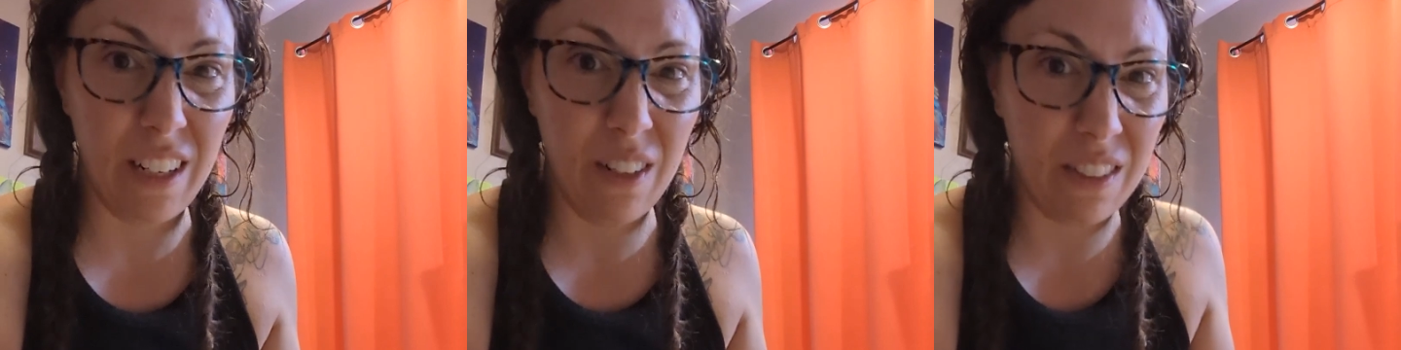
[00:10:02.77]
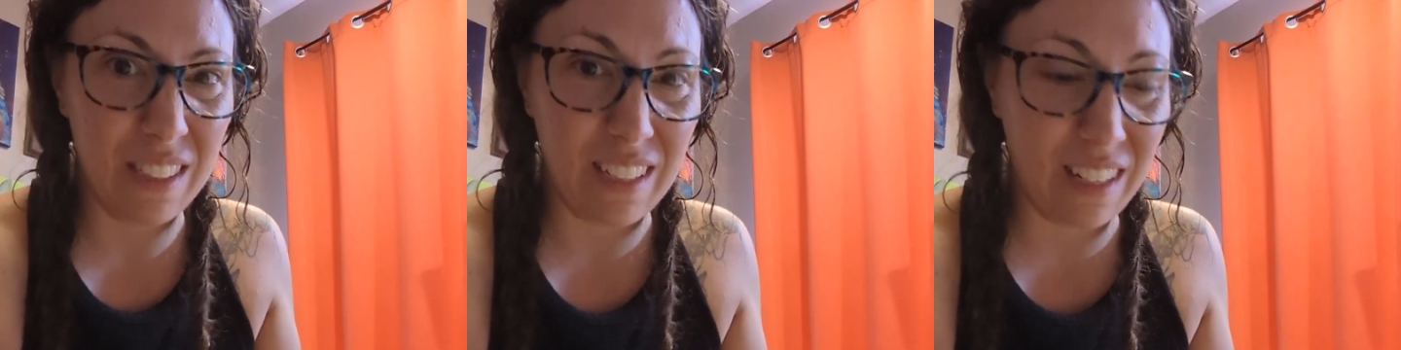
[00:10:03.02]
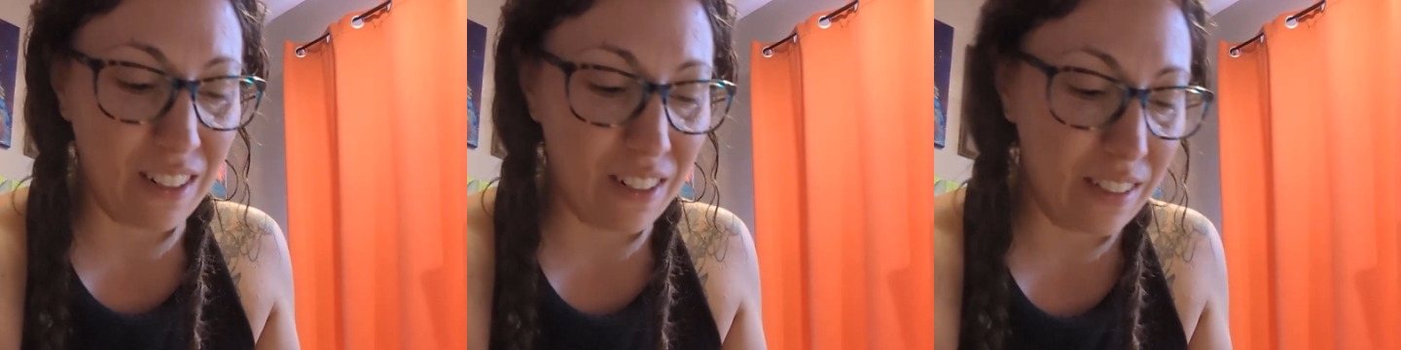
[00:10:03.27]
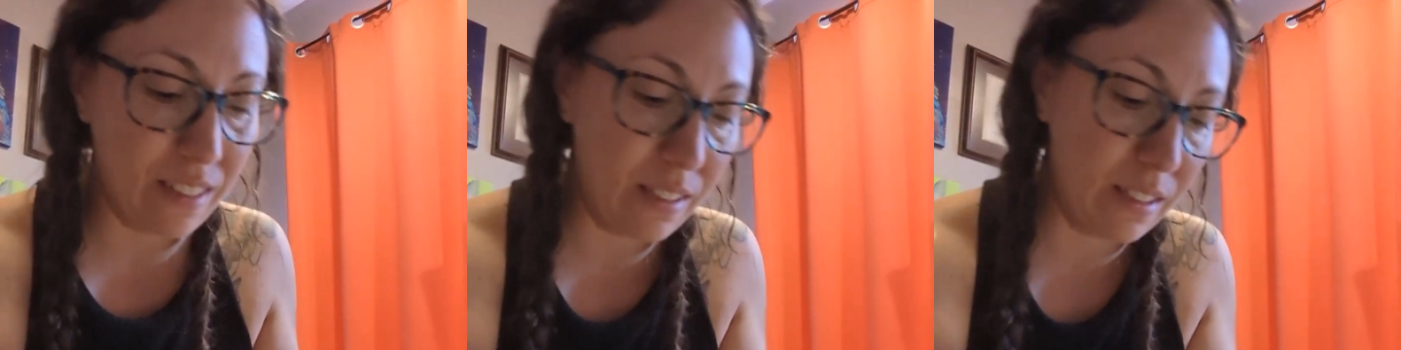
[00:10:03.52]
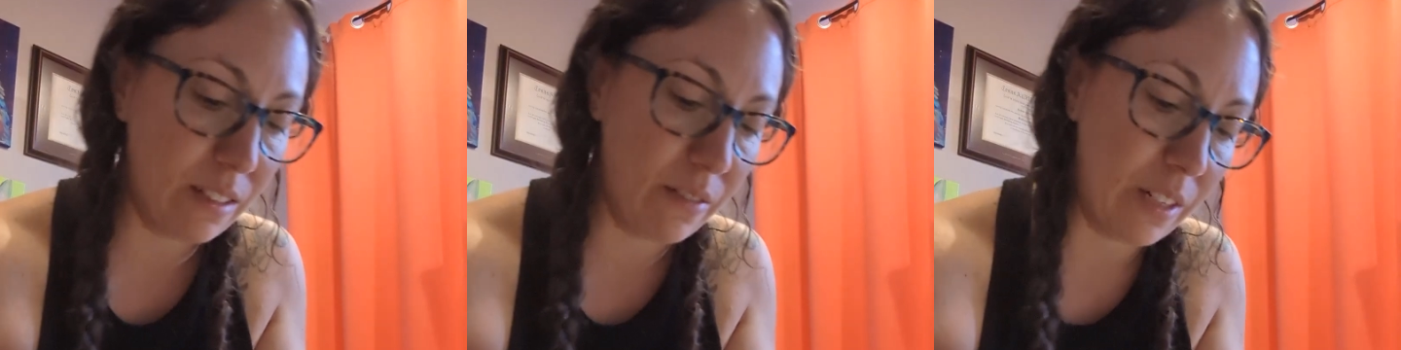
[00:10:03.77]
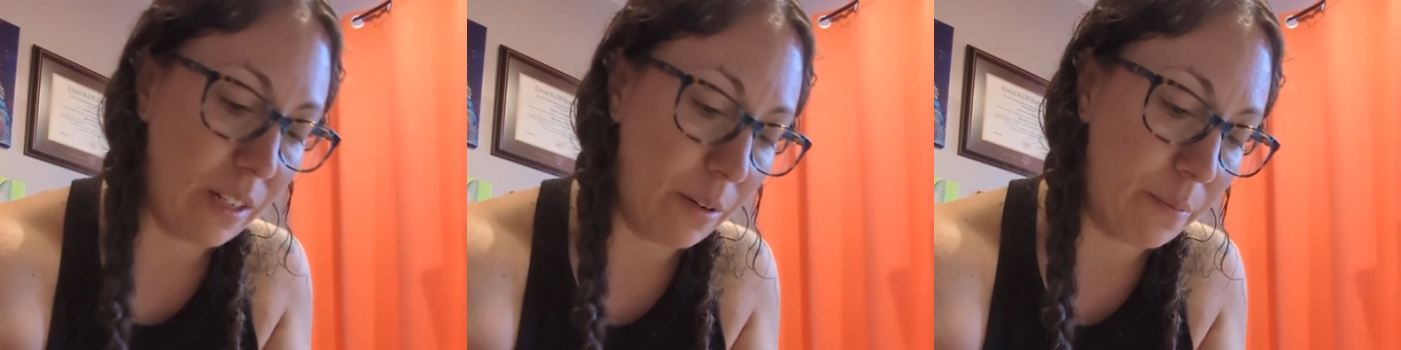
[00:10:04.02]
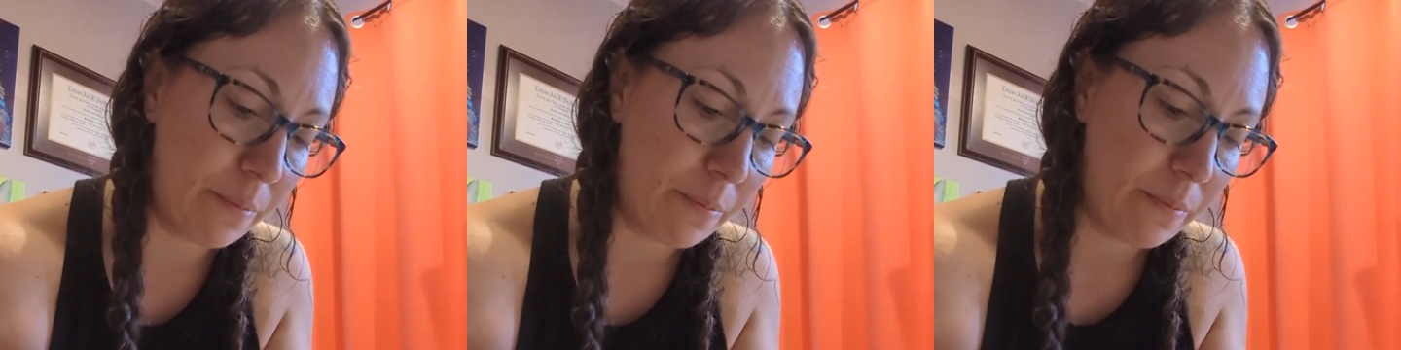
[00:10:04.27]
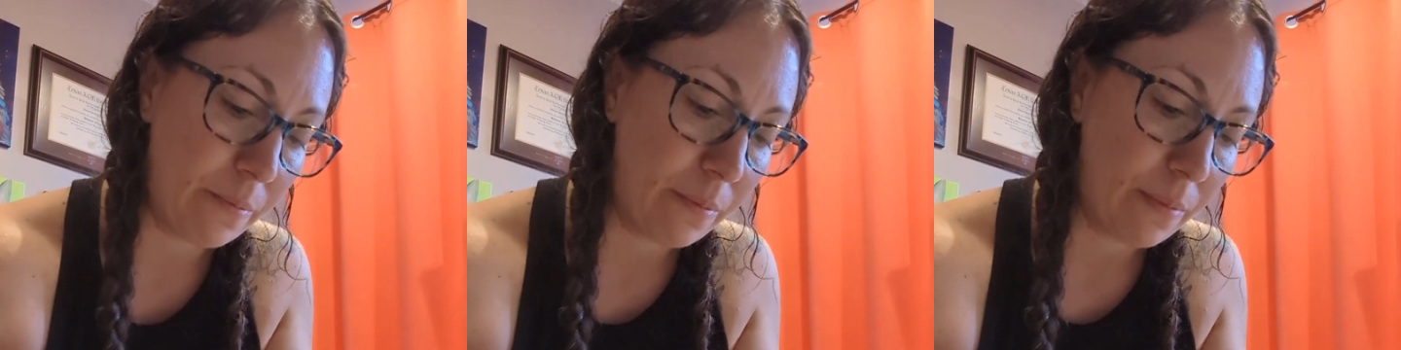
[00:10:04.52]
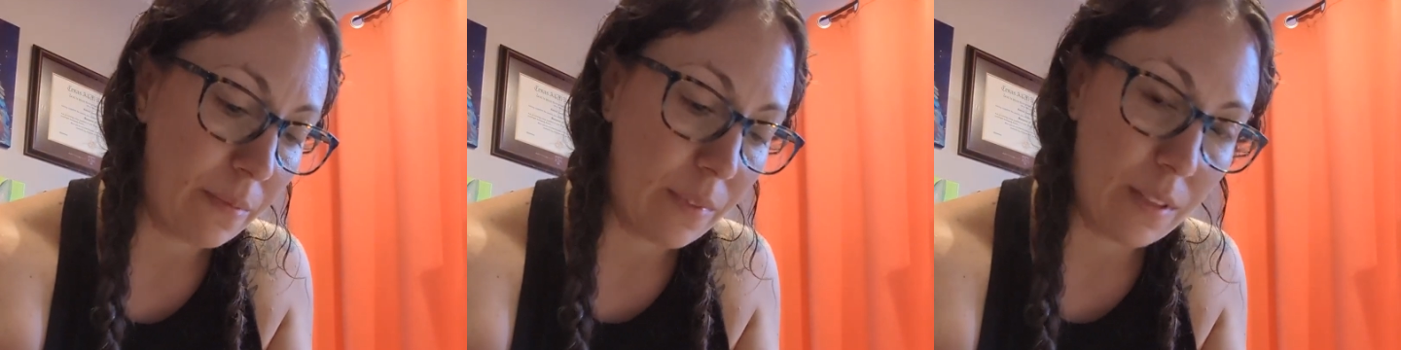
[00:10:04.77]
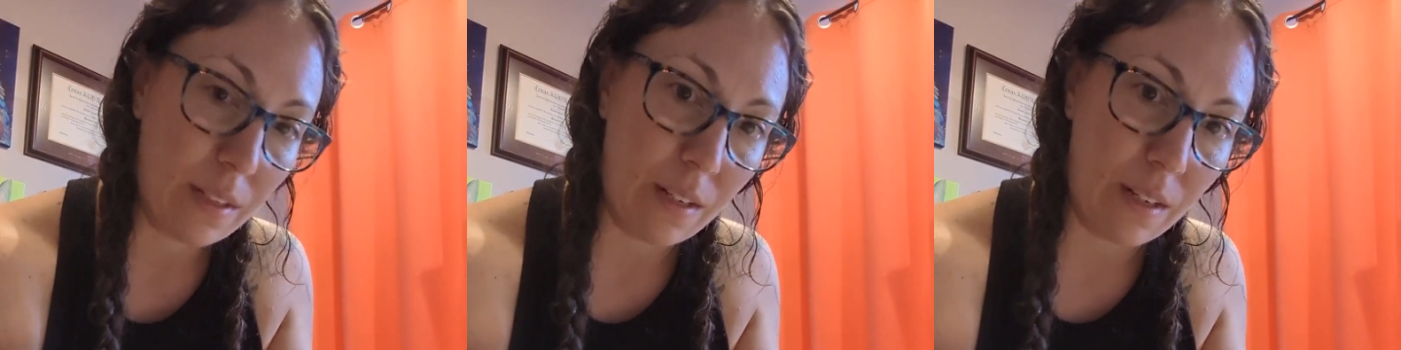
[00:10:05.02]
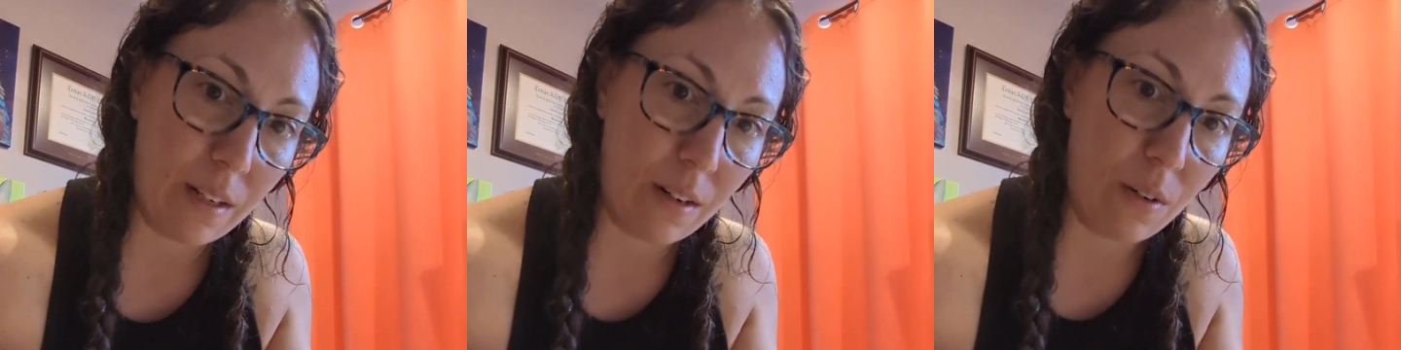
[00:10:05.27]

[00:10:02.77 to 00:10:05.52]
I know it's kind of hard to see in a video. And